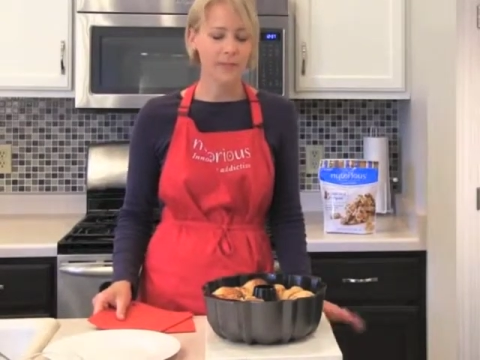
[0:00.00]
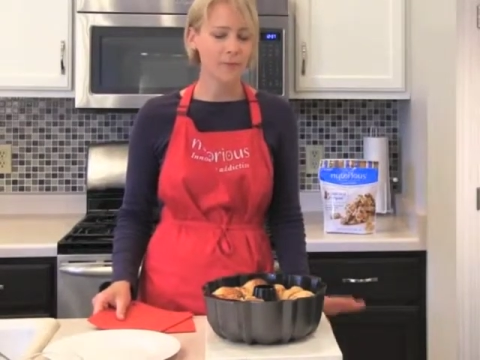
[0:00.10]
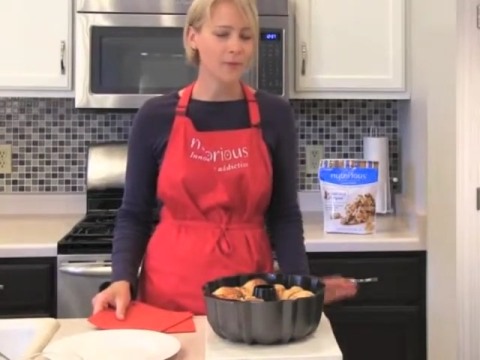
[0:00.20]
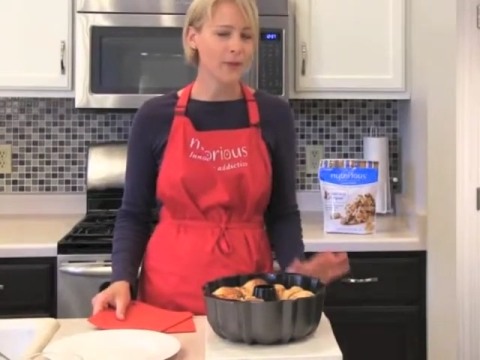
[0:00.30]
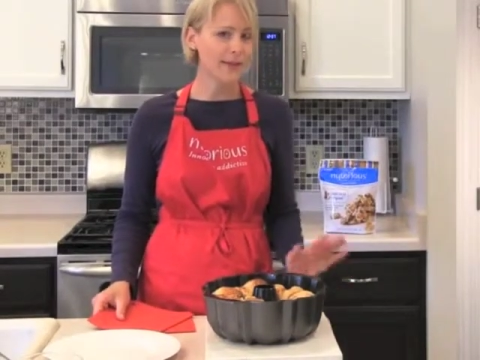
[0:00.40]
If
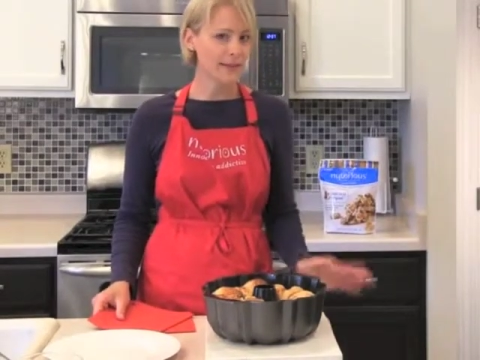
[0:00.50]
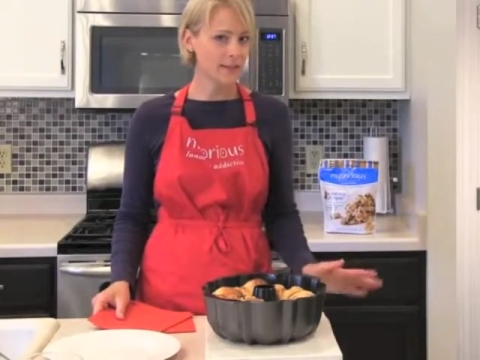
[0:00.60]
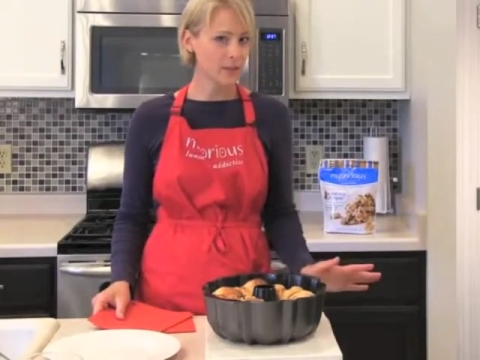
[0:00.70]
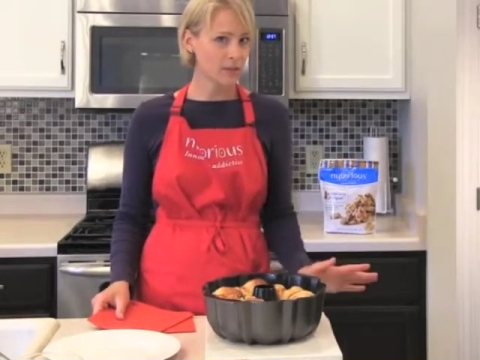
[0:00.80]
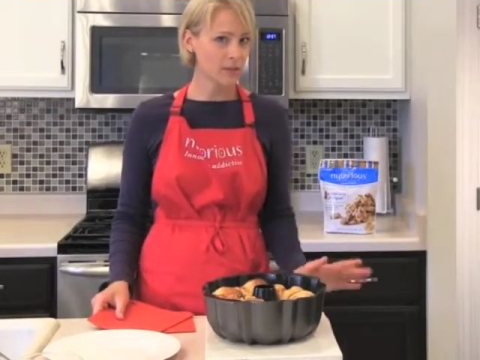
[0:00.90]
you let it
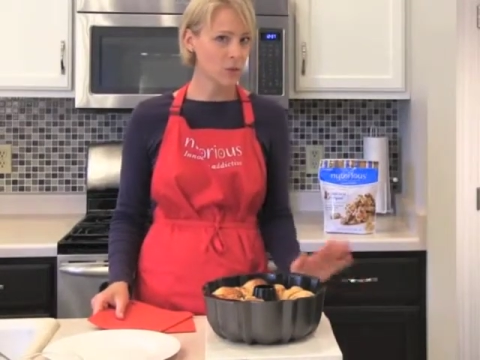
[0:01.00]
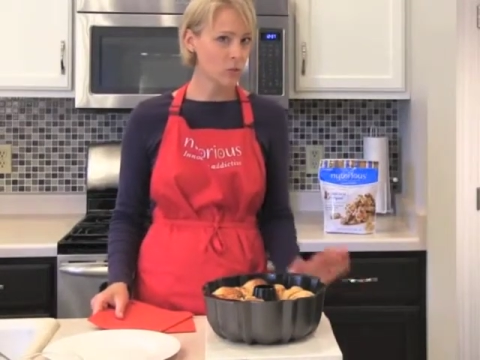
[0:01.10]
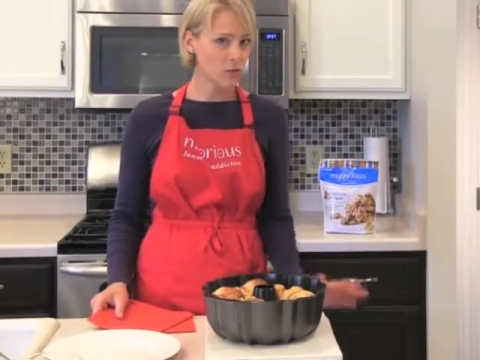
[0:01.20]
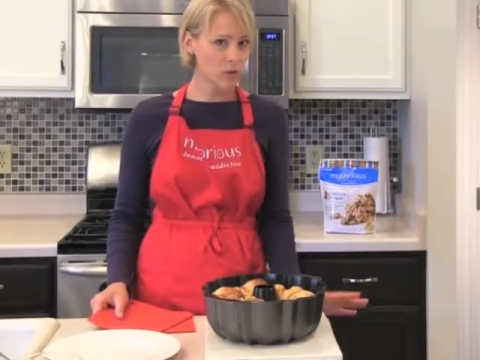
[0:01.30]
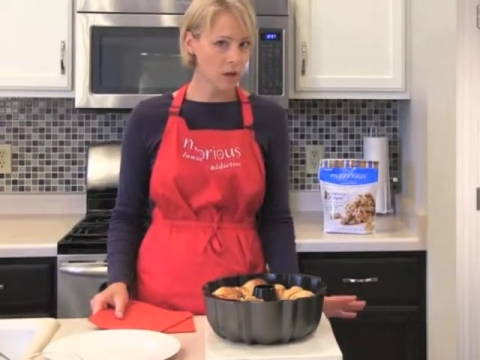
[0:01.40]
sit
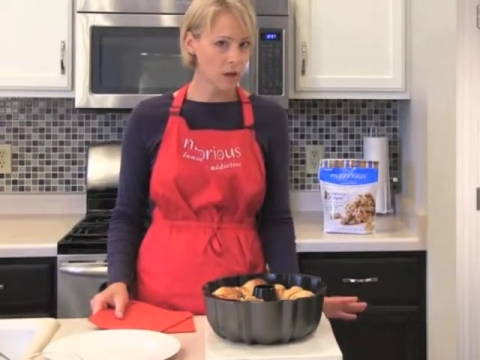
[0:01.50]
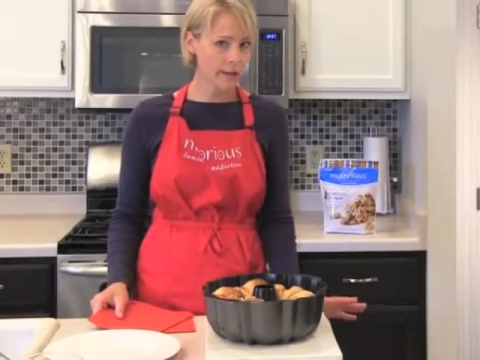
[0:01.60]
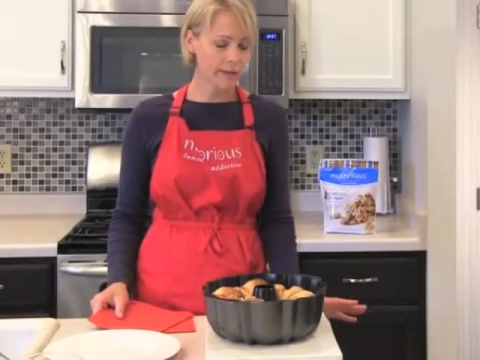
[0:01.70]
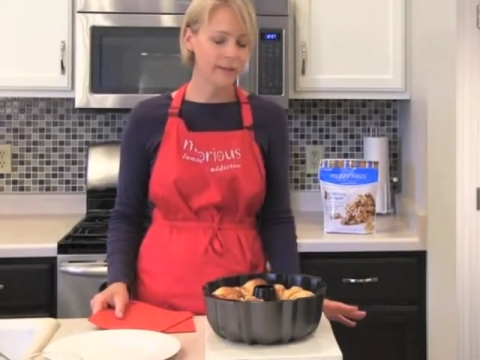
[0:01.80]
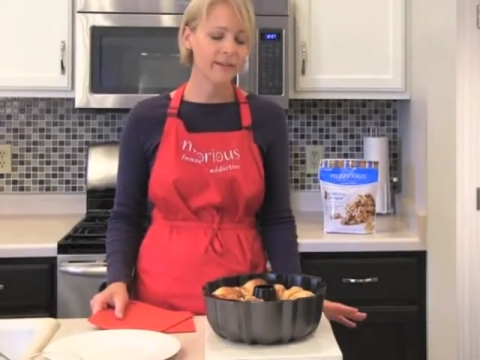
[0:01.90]
too
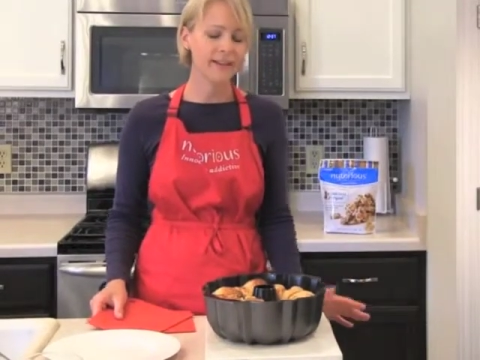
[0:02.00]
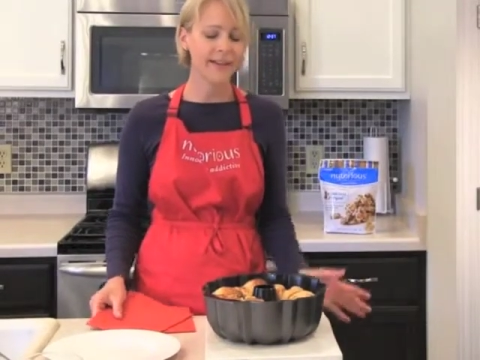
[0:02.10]
long,